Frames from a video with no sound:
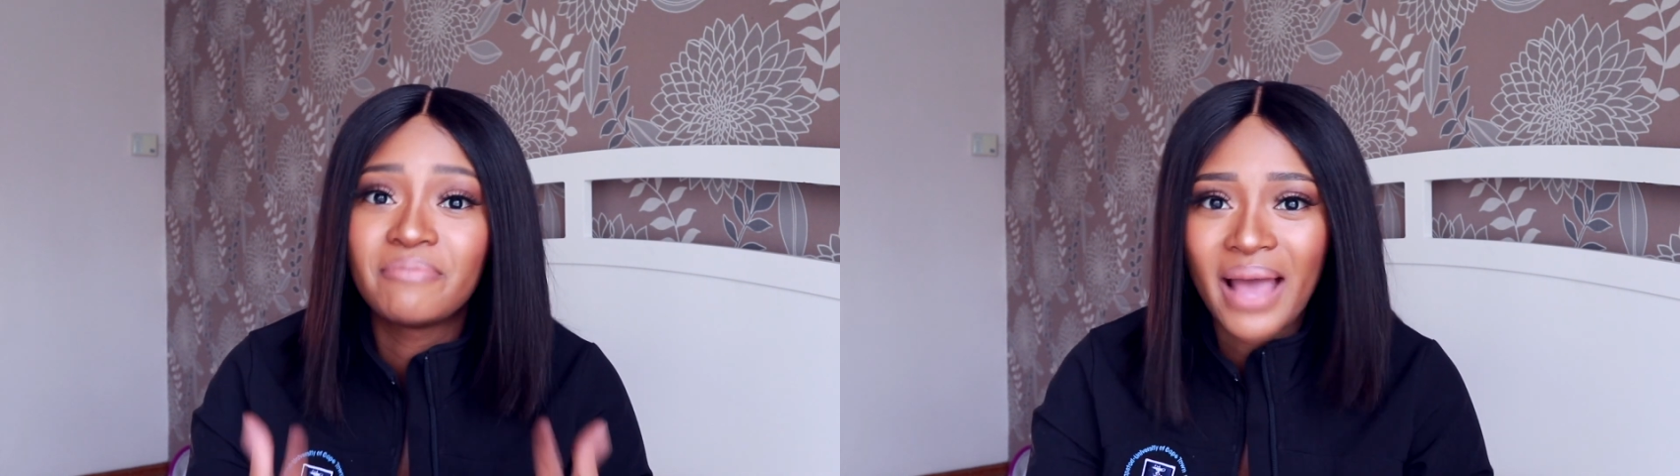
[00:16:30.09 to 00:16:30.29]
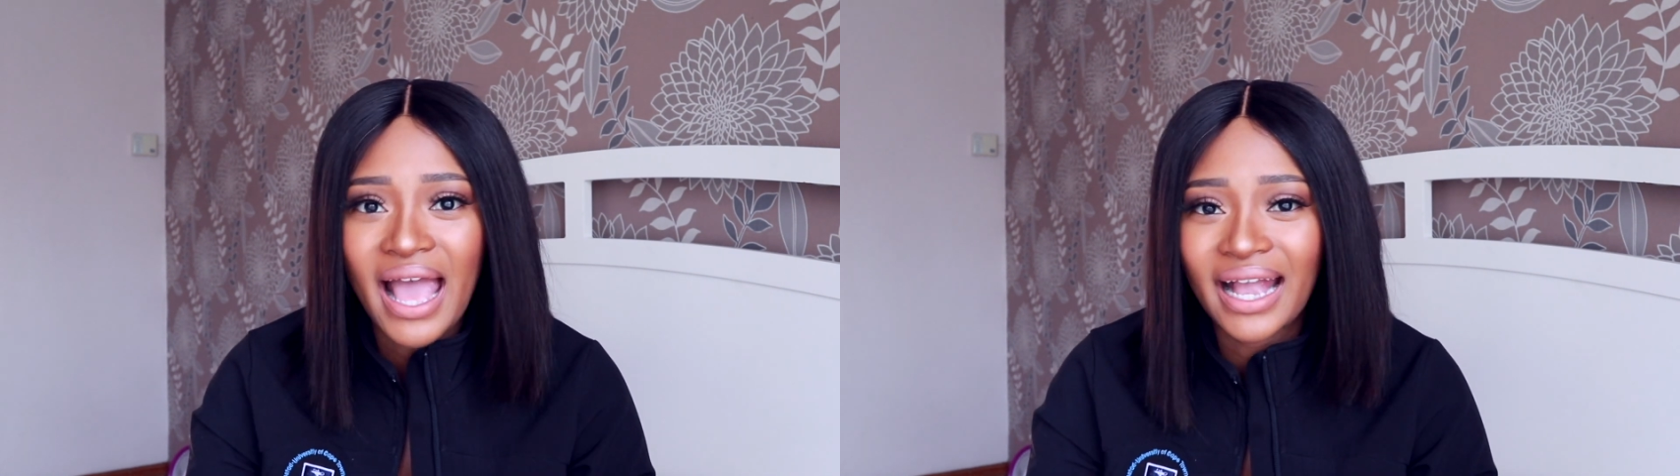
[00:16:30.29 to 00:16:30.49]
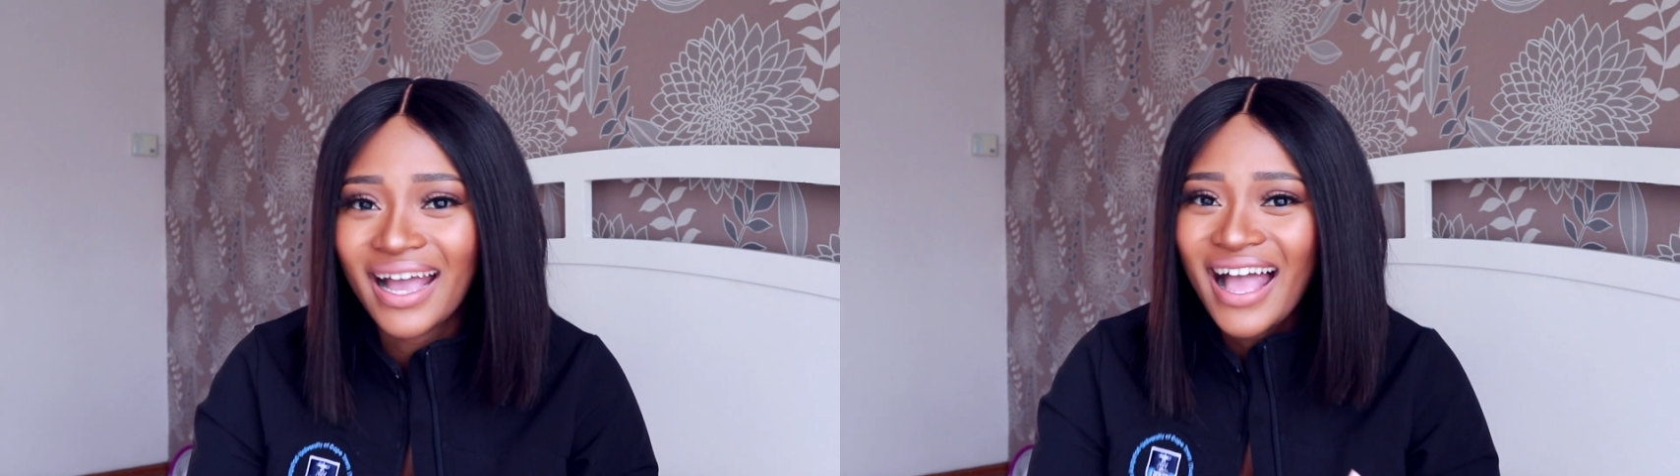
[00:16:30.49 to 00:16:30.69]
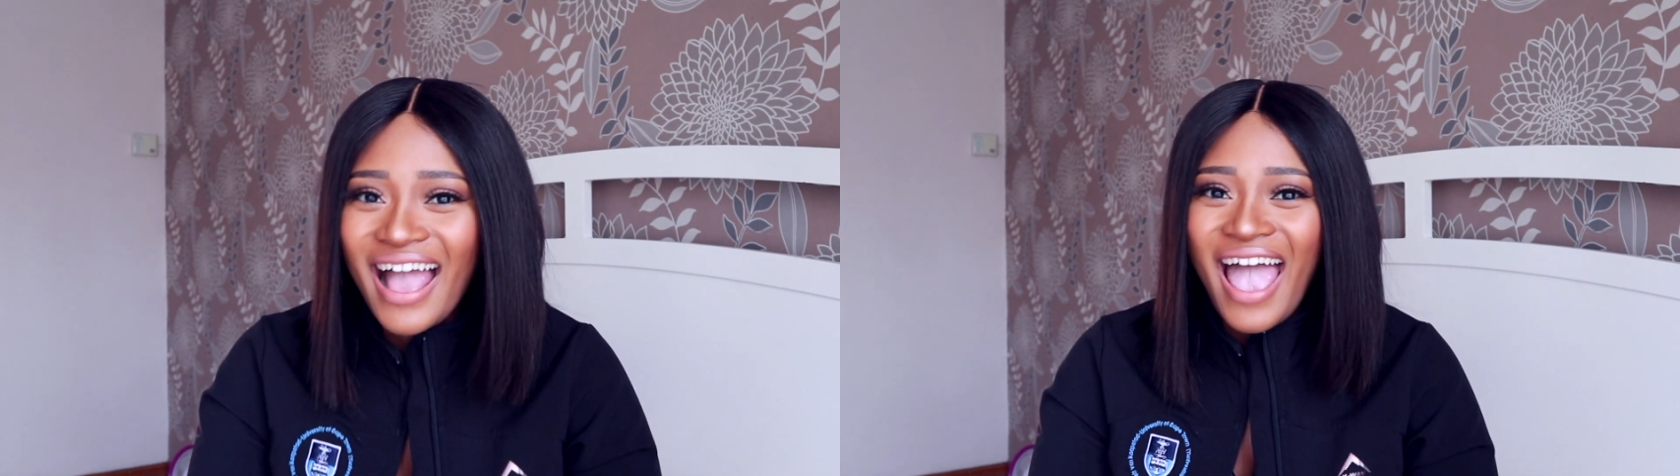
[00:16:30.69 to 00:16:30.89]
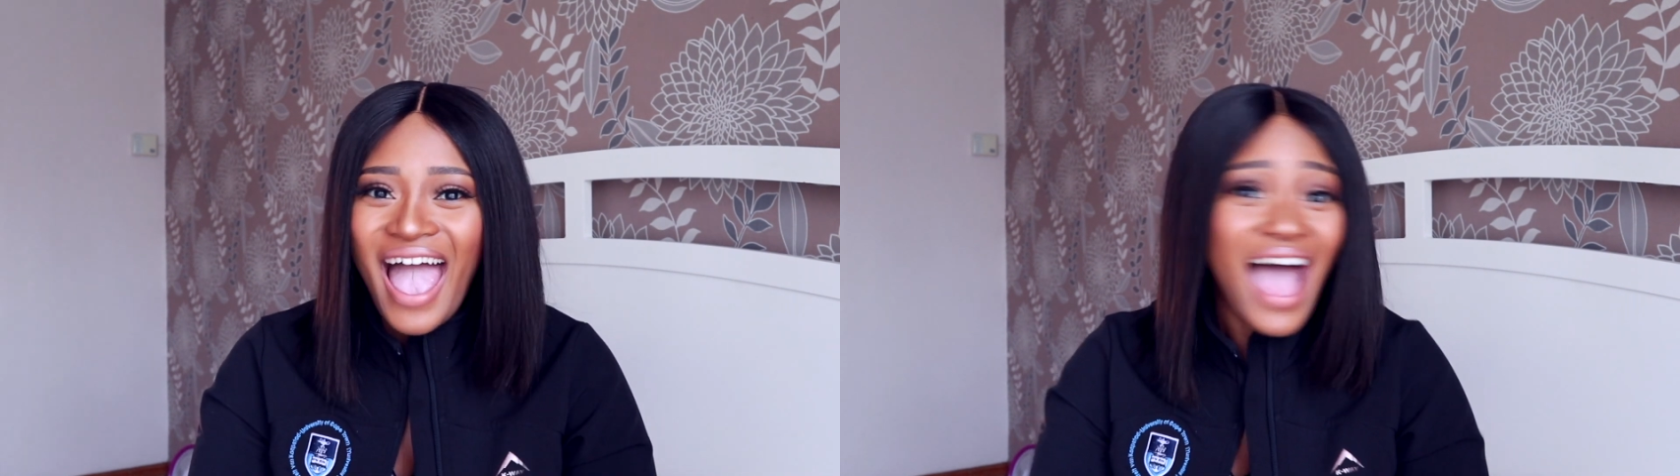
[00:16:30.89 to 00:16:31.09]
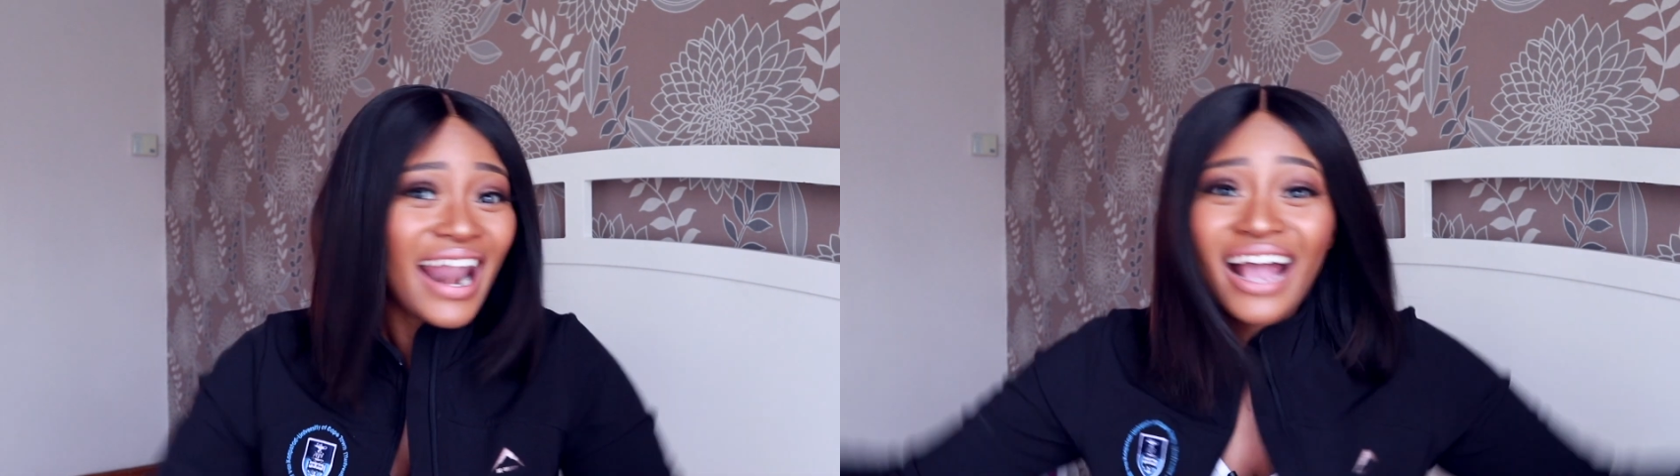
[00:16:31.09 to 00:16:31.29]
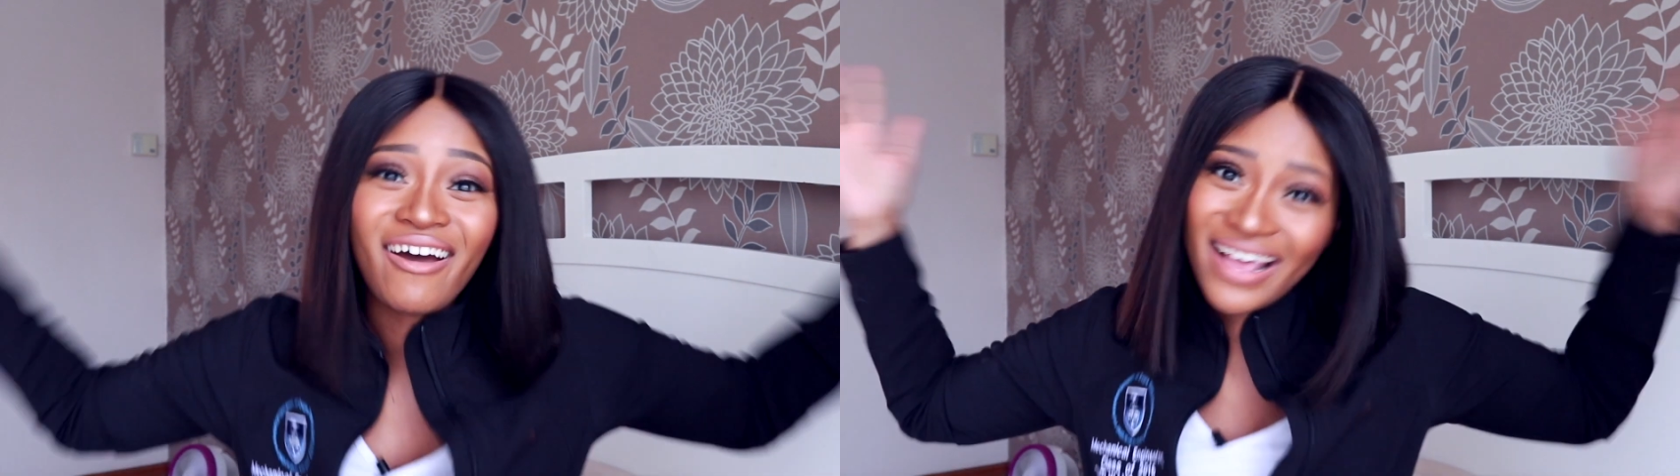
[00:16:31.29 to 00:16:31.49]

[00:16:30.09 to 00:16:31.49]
back. And I got